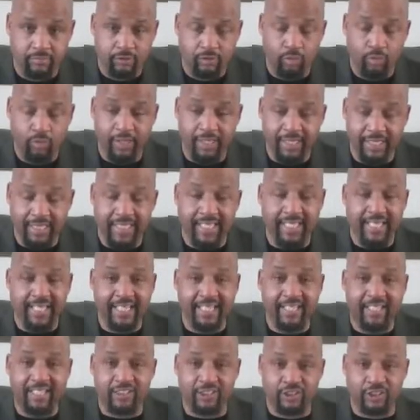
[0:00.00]
We
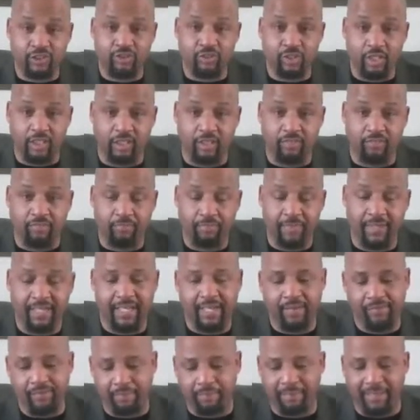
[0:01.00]
need constructive men.
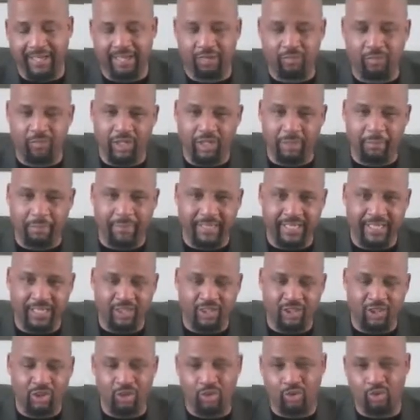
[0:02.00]
Everybody want to be
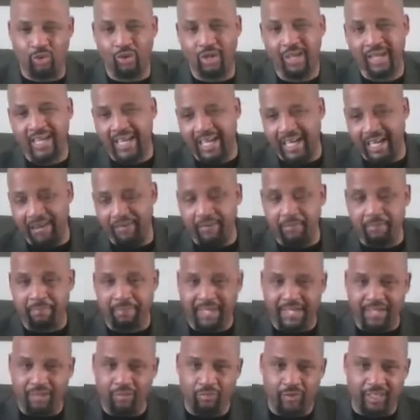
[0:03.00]
cool.
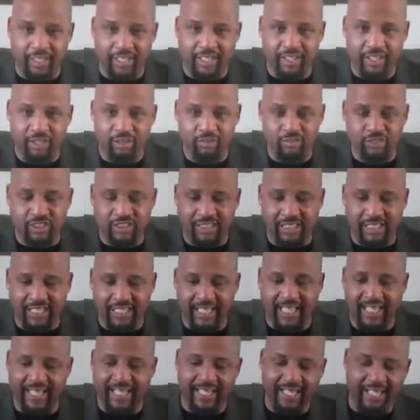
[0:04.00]
Everybody want to use
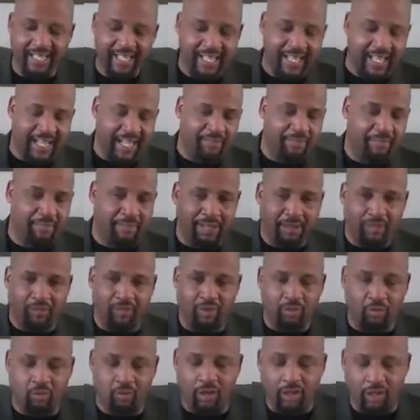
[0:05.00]
slang. Everybody
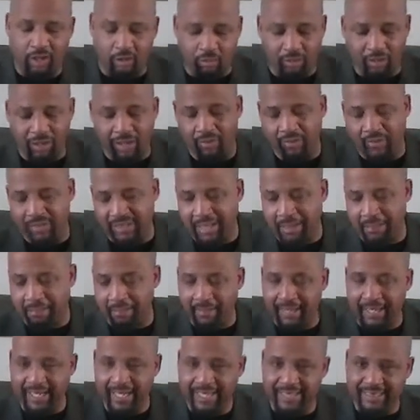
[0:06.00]
want to walk around with their
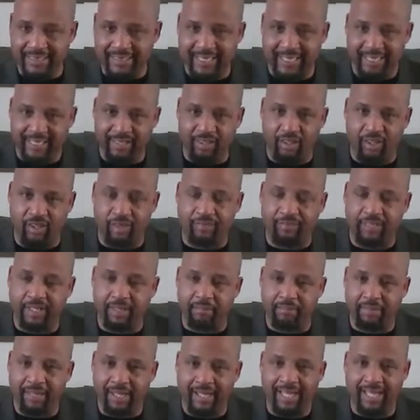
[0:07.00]
pants hanging off their
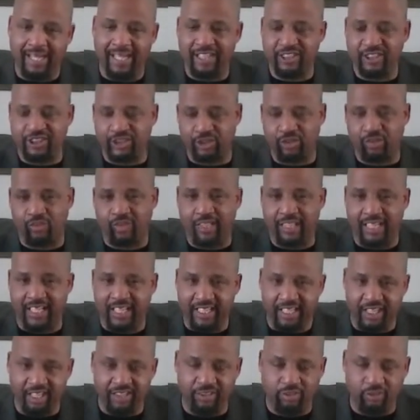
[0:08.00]
behind, showing
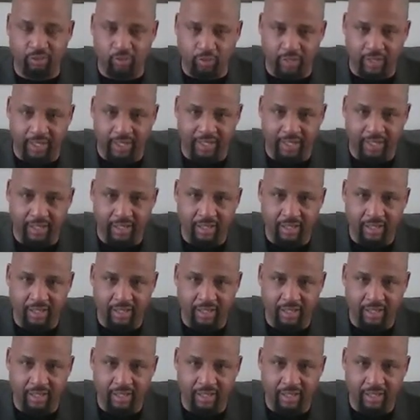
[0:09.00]
their underwear.